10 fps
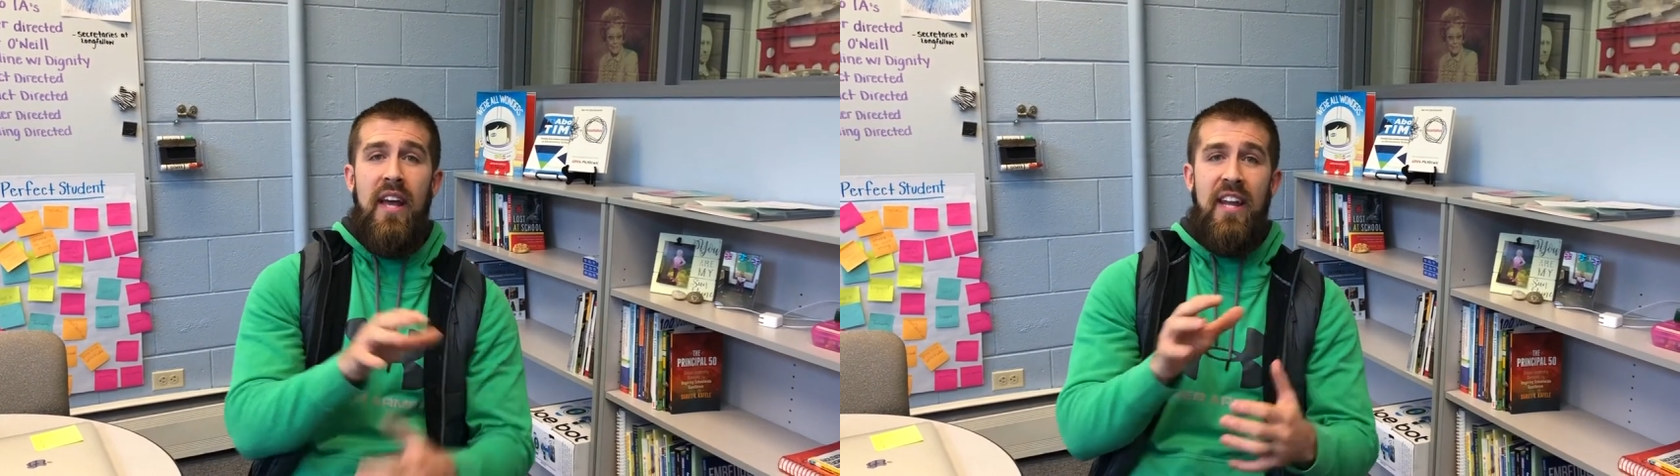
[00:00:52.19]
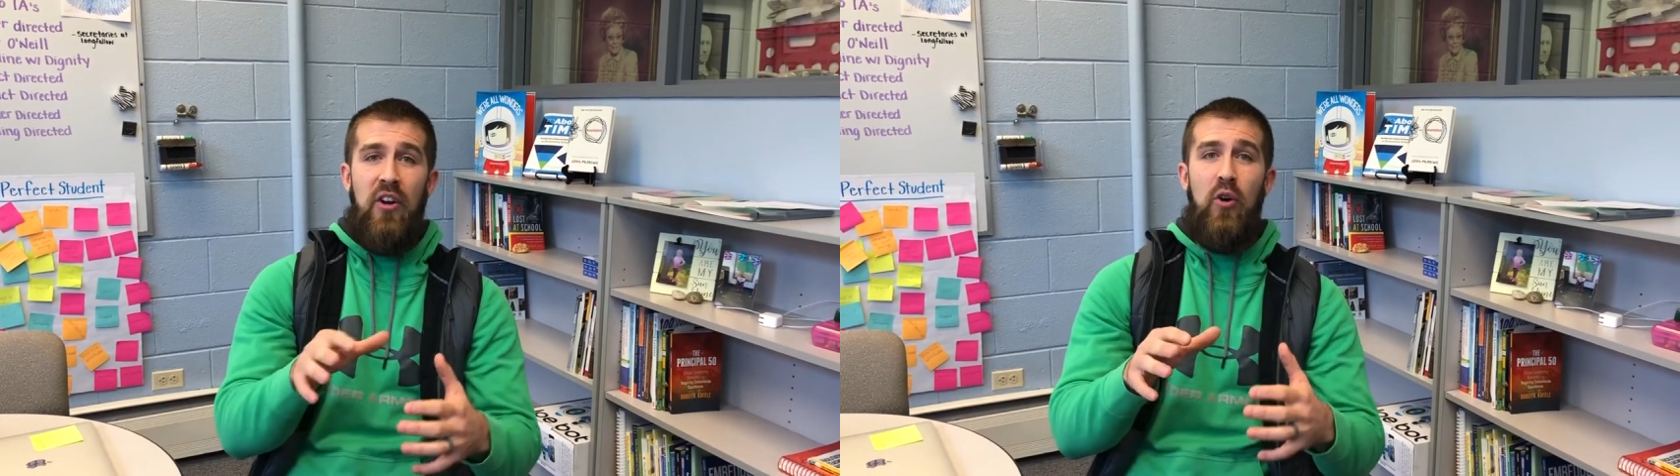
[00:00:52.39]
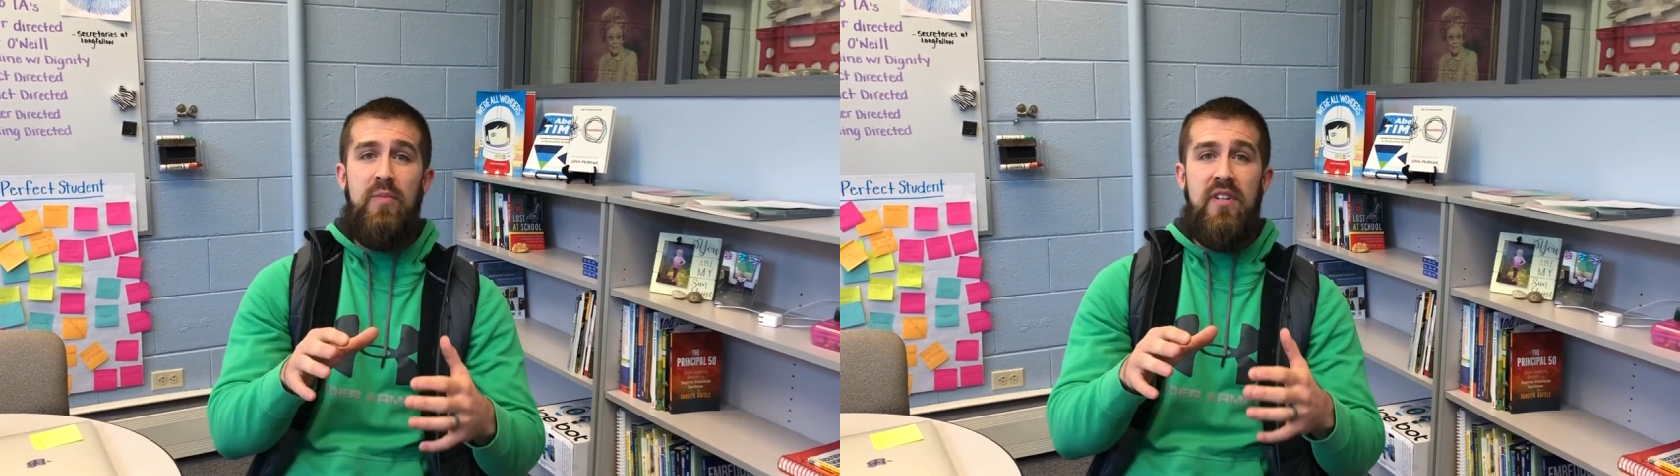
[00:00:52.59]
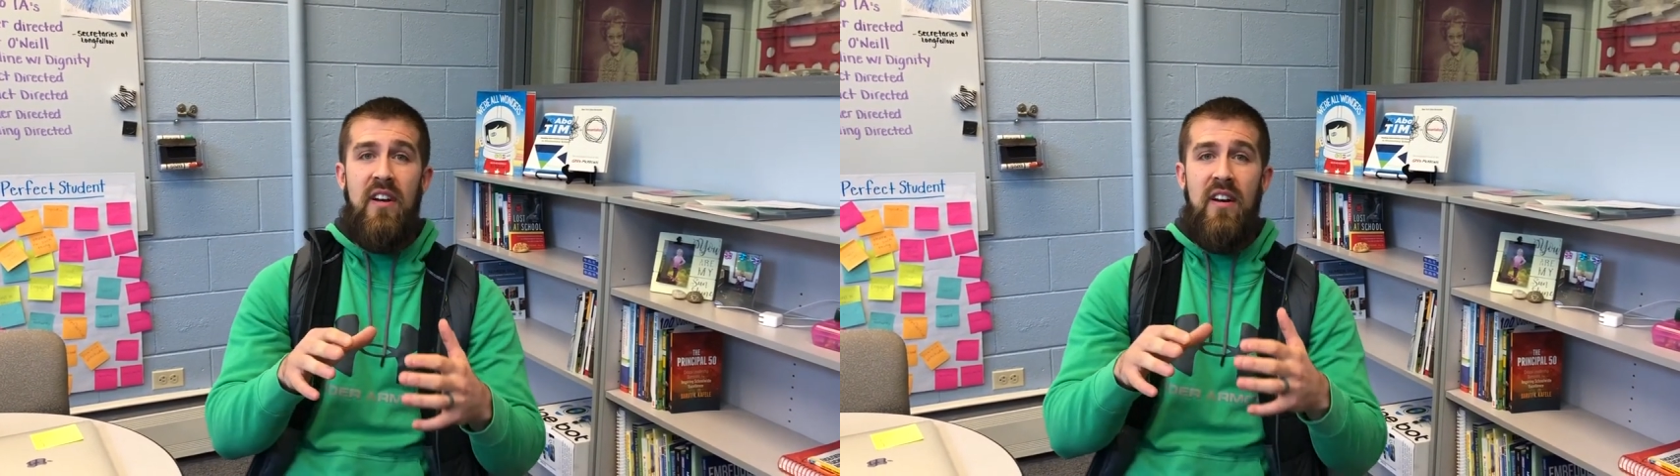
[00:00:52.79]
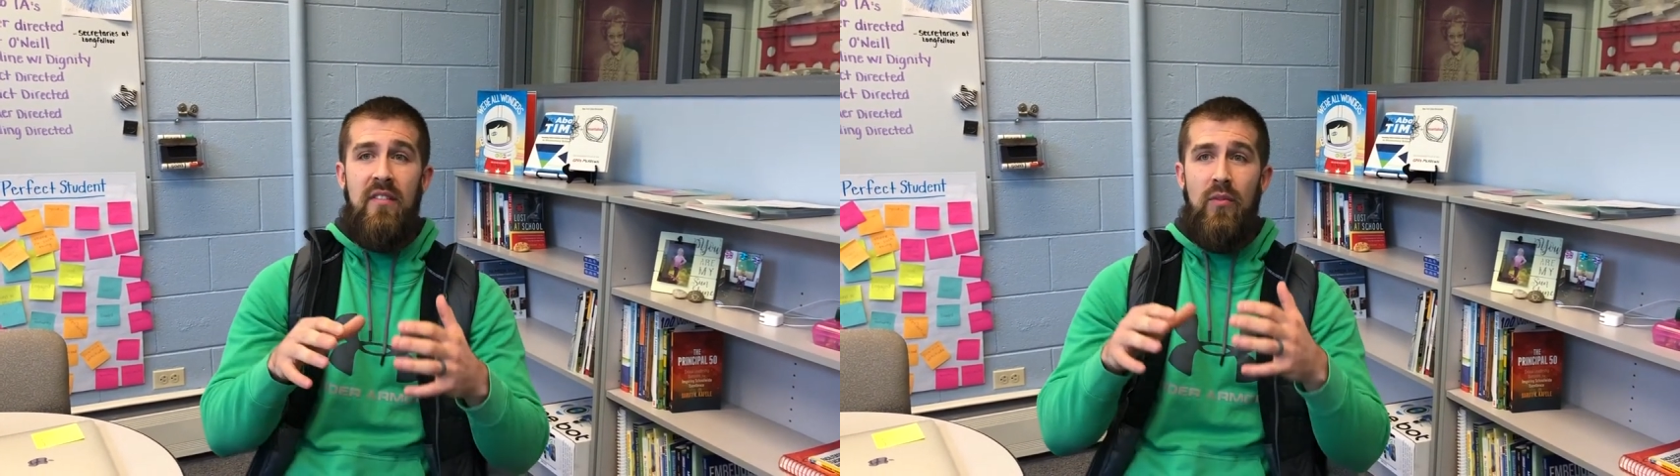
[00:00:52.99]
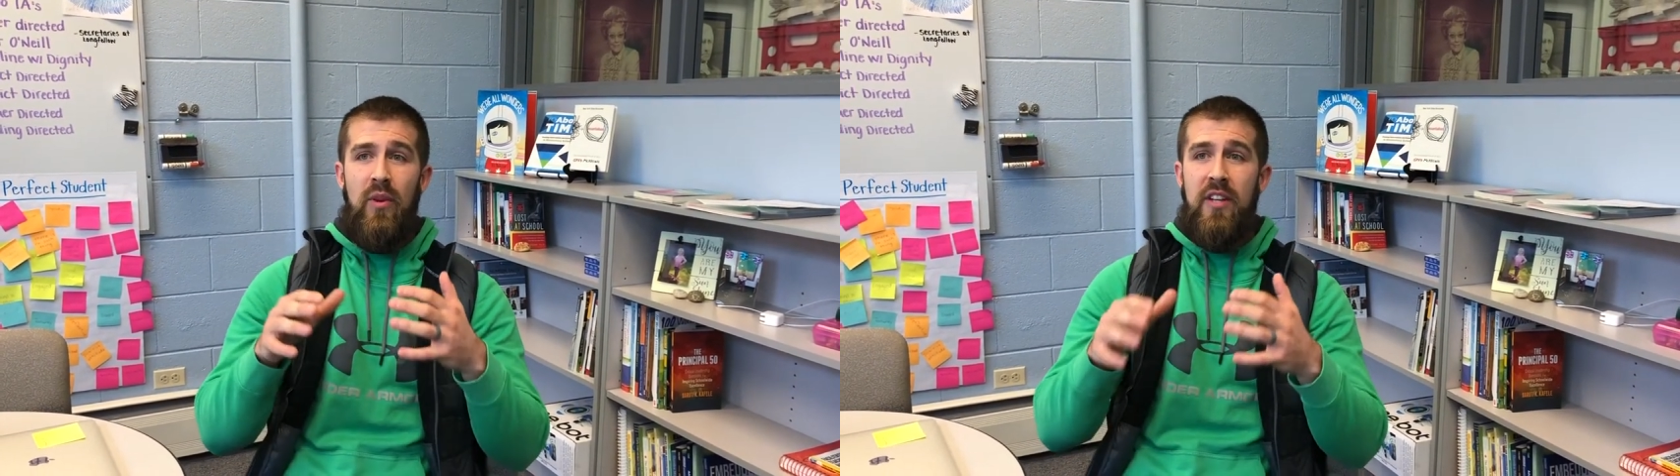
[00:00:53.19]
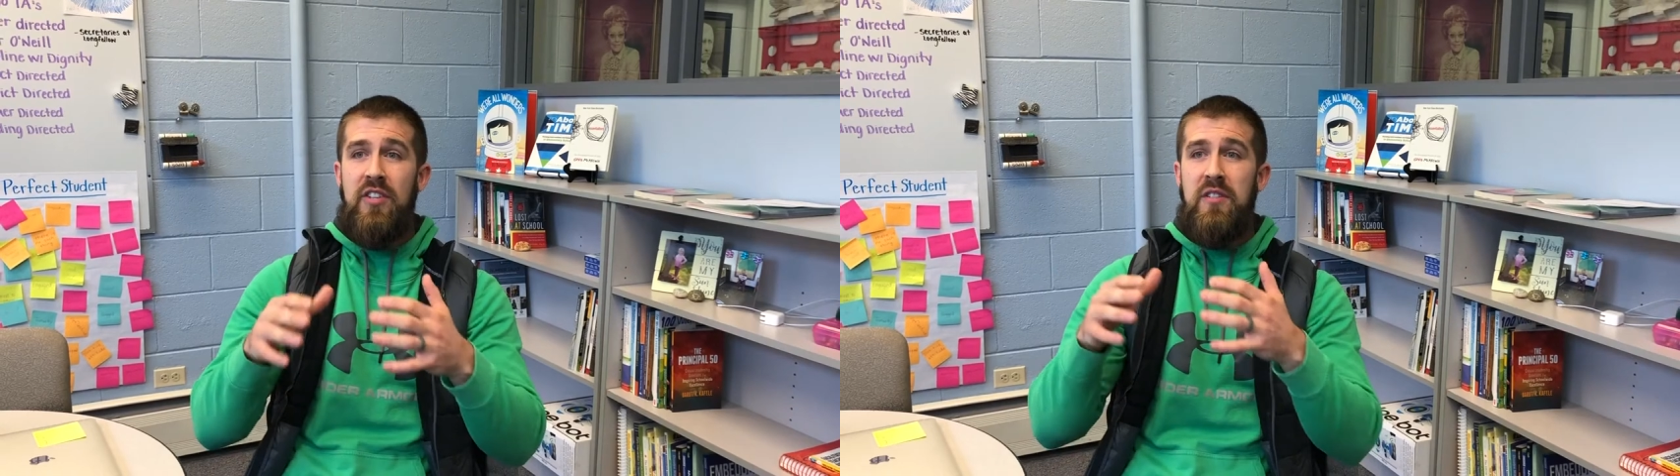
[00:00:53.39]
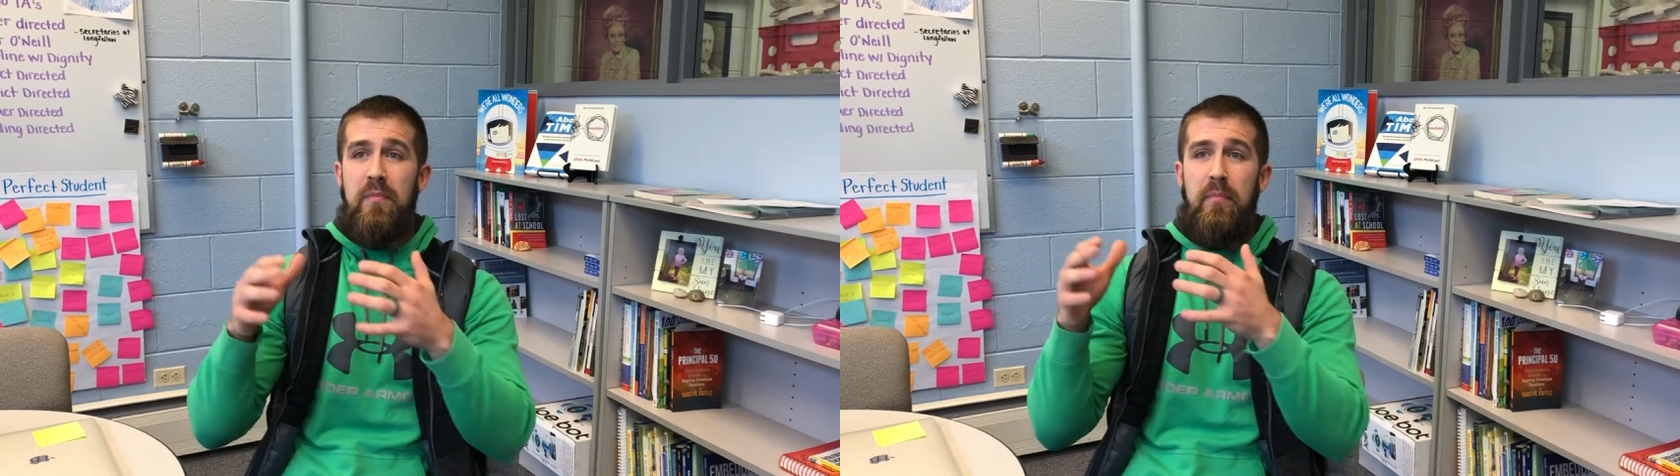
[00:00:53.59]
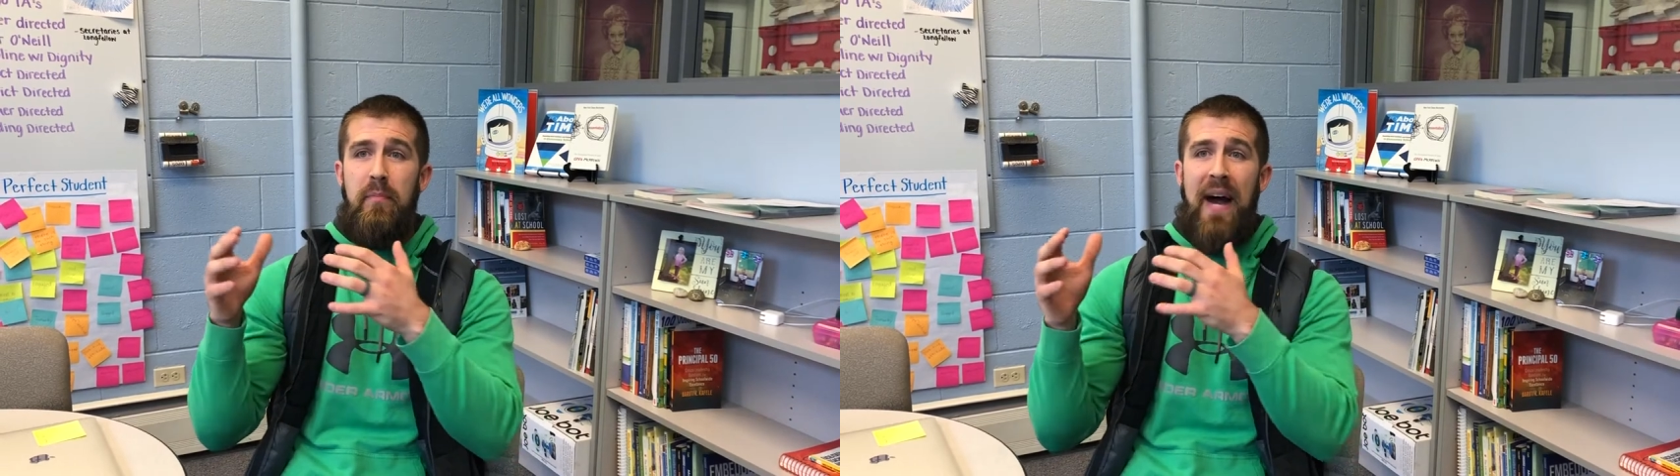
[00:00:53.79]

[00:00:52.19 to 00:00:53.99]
in hopes of really just